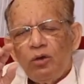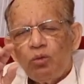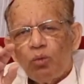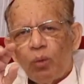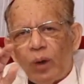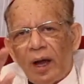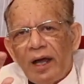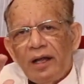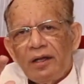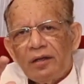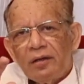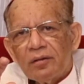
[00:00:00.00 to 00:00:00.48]

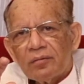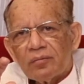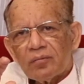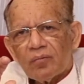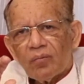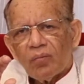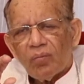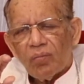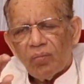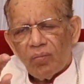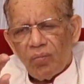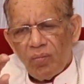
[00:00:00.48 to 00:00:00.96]
one,
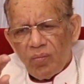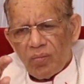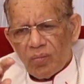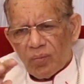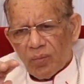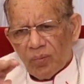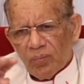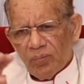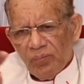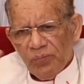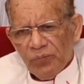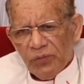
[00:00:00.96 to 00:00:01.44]

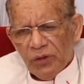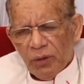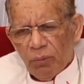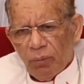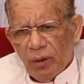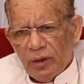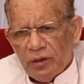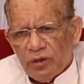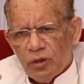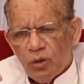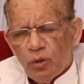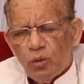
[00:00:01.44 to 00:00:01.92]

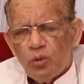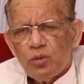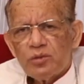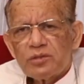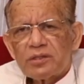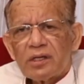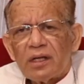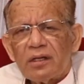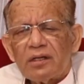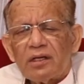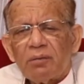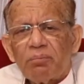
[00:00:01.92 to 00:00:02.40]
when
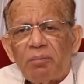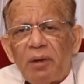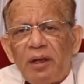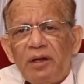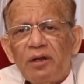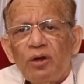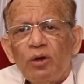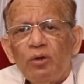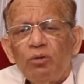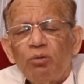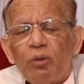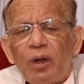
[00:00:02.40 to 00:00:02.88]
used, and
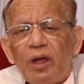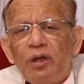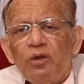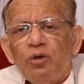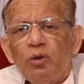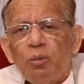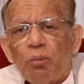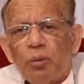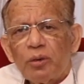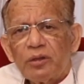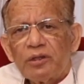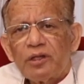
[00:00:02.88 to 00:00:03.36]
depending on where
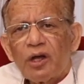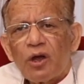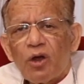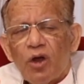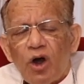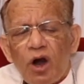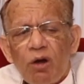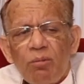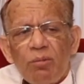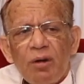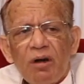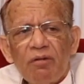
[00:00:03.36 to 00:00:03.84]
you put the
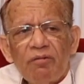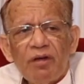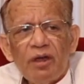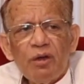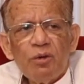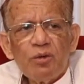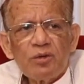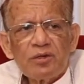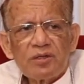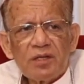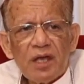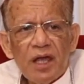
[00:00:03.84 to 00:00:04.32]
comma, where
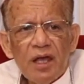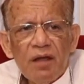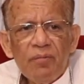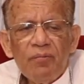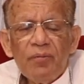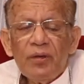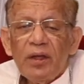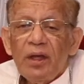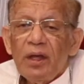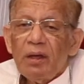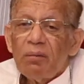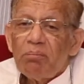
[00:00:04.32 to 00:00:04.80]
you say,
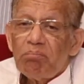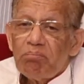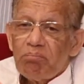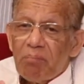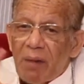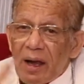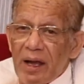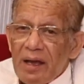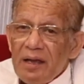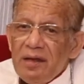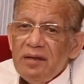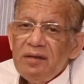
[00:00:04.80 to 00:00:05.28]

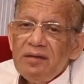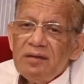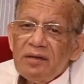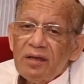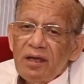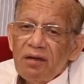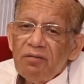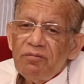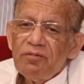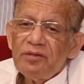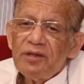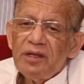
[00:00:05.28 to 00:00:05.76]
might
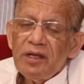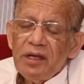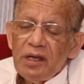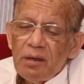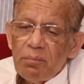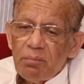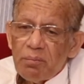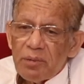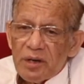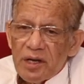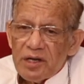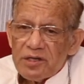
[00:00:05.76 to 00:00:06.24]
give the
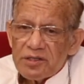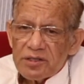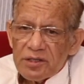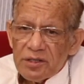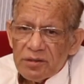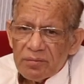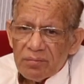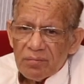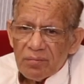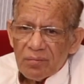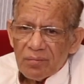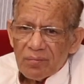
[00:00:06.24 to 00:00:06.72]

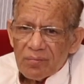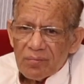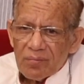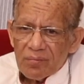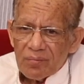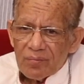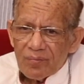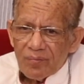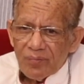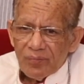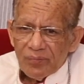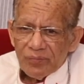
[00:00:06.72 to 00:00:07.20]
impression,
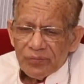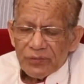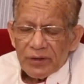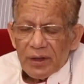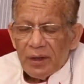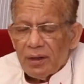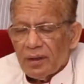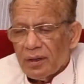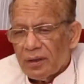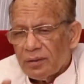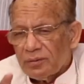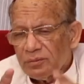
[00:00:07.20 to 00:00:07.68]

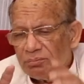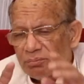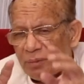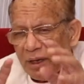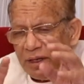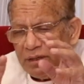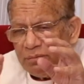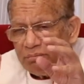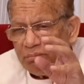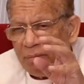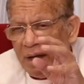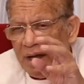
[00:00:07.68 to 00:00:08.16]

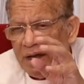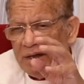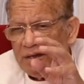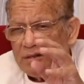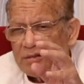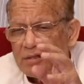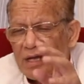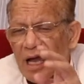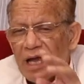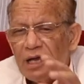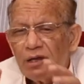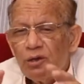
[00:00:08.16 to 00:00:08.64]

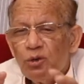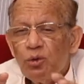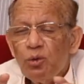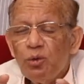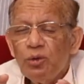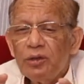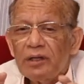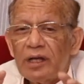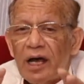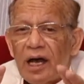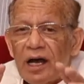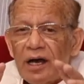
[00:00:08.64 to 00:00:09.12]
might
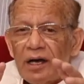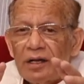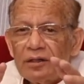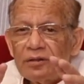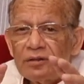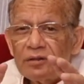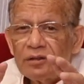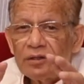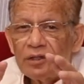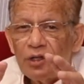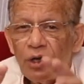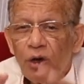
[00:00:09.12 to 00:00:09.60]
dilute our
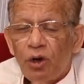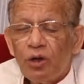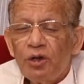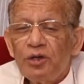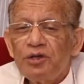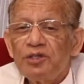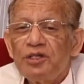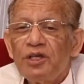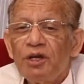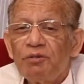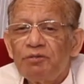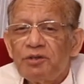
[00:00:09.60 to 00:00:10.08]

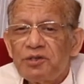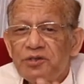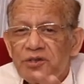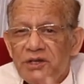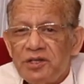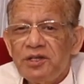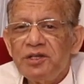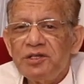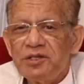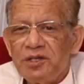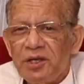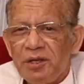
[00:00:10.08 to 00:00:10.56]
theology of the
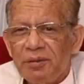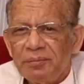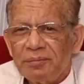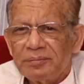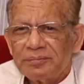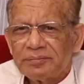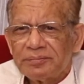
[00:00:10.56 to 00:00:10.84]
Trinity,